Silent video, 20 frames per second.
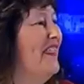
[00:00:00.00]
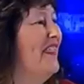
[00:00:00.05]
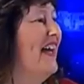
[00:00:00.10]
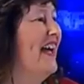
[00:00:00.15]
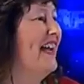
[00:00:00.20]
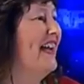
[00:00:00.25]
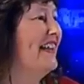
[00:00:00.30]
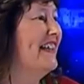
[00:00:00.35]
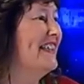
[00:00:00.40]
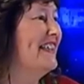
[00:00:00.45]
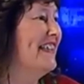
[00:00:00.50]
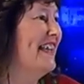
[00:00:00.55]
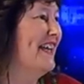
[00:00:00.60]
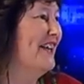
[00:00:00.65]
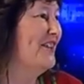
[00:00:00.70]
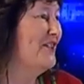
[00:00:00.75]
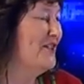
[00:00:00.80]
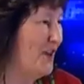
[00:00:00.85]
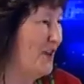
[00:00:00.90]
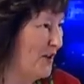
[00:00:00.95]

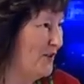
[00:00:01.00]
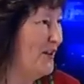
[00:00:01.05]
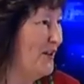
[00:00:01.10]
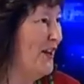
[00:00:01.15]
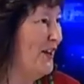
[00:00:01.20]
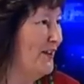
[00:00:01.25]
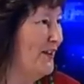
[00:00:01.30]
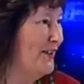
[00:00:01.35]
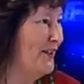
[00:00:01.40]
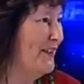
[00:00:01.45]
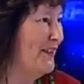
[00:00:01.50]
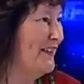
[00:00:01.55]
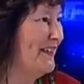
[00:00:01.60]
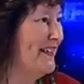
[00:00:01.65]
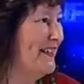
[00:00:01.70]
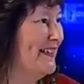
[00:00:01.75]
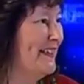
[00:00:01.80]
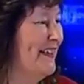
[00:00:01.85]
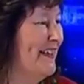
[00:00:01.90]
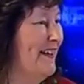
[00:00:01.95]
that Joan
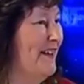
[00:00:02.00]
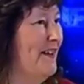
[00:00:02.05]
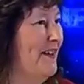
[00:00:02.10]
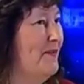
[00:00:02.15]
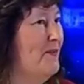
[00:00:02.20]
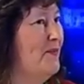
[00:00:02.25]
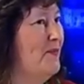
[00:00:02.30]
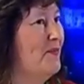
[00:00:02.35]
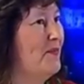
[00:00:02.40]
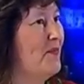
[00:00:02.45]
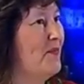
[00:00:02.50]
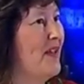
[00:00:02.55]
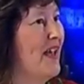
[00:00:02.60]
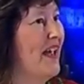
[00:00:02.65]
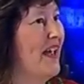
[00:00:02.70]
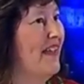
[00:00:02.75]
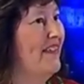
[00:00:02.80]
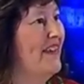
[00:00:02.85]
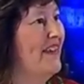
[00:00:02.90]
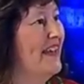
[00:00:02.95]
Hunt,
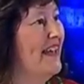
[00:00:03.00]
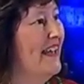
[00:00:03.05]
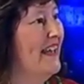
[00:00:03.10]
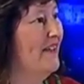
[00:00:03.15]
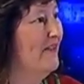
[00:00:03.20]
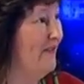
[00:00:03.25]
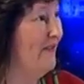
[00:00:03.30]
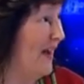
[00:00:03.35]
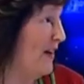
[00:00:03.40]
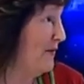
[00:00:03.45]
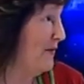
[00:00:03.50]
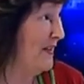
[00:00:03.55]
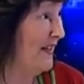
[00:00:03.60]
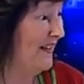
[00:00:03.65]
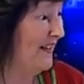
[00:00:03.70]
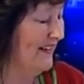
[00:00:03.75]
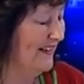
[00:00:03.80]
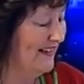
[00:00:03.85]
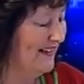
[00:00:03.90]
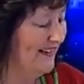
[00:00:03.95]
the
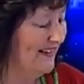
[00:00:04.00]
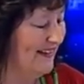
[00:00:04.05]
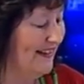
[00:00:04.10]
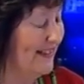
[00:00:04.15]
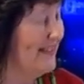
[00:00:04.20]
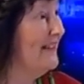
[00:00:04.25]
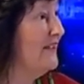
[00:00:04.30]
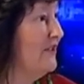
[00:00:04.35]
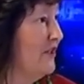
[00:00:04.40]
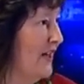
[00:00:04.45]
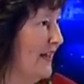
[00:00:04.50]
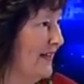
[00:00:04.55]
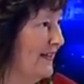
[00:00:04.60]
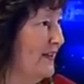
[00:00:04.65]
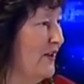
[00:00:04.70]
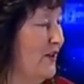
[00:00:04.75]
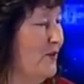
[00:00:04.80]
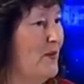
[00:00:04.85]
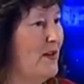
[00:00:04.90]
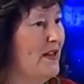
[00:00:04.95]
founder. And she has
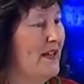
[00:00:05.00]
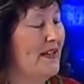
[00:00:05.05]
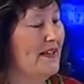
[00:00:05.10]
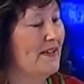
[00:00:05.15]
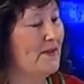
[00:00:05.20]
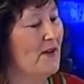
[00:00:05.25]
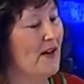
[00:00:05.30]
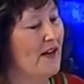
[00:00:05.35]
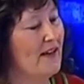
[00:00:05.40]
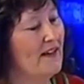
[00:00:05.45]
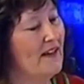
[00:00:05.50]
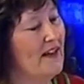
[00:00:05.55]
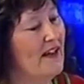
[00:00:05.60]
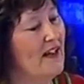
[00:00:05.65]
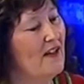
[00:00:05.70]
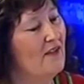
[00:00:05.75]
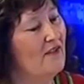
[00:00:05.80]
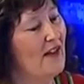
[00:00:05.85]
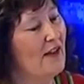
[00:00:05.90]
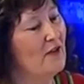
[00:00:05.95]
an OBE as well,
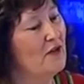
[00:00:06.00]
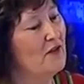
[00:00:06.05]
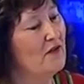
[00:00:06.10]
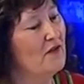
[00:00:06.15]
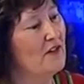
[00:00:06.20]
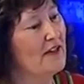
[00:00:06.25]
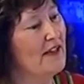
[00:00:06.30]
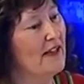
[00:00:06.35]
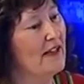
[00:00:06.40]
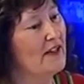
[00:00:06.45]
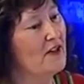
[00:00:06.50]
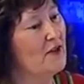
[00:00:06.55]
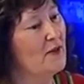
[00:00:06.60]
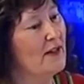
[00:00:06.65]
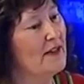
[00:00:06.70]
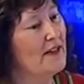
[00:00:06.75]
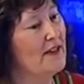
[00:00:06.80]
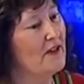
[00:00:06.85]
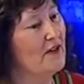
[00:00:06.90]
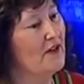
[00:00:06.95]
founder of Kodaka
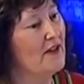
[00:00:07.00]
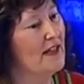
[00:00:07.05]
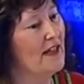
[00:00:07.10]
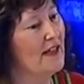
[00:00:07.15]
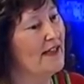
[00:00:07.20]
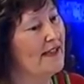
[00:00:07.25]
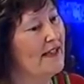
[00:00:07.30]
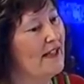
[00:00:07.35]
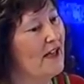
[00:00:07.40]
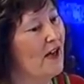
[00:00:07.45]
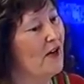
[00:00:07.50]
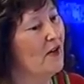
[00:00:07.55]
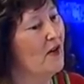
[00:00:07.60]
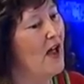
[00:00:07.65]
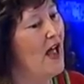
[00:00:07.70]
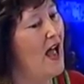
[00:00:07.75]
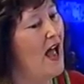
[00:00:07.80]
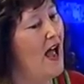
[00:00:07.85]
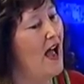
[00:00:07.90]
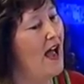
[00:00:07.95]
23 years ago,
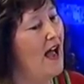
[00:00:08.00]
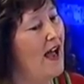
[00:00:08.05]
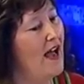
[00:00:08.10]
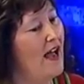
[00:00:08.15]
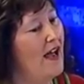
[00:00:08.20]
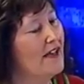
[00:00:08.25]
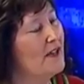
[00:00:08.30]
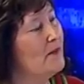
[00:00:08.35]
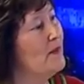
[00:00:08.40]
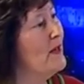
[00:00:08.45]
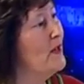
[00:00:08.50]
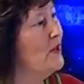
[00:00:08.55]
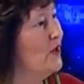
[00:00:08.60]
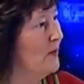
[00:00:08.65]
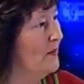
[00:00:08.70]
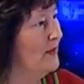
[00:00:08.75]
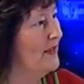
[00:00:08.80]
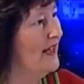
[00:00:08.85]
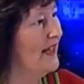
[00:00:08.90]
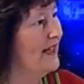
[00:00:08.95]
has been
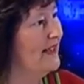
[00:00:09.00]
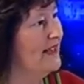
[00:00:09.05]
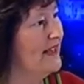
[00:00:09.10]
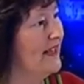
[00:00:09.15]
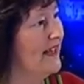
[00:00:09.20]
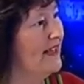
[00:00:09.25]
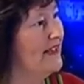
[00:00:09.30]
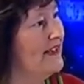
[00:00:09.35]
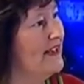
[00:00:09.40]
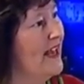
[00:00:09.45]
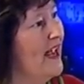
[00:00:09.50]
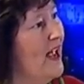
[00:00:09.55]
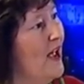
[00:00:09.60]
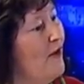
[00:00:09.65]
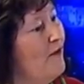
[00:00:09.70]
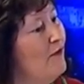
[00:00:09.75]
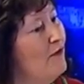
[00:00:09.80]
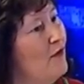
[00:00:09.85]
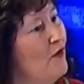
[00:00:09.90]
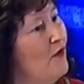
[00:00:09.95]
nominated
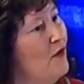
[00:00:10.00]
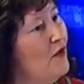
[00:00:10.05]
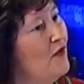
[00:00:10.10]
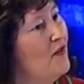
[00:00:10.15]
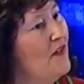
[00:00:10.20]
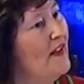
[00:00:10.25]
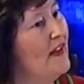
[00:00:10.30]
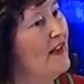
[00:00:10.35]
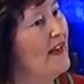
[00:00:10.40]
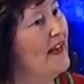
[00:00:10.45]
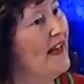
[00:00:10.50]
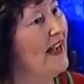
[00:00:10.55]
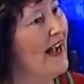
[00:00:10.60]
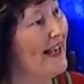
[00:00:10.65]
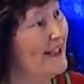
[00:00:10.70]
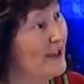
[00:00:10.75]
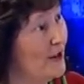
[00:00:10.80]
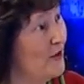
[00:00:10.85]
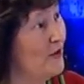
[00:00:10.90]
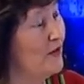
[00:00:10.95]
for the
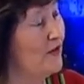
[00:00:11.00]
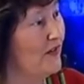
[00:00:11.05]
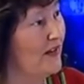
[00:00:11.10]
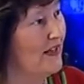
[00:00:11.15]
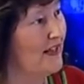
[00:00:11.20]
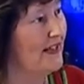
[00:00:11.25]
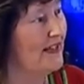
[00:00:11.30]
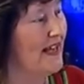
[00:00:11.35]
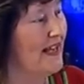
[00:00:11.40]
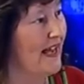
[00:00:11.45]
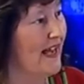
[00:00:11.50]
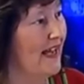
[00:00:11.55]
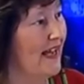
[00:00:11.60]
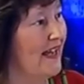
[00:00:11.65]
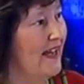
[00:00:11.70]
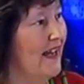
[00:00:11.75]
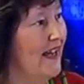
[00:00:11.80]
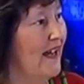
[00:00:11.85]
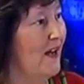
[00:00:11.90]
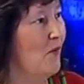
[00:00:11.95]
Andalusia
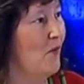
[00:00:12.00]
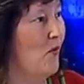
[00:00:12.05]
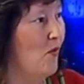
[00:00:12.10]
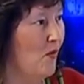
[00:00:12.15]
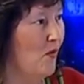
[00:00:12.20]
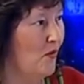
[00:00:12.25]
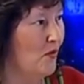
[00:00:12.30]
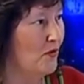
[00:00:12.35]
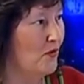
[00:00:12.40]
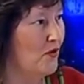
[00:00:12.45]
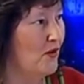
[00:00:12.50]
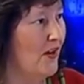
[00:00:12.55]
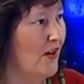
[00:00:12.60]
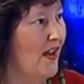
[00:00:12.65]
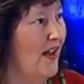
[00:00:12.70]
Day Award,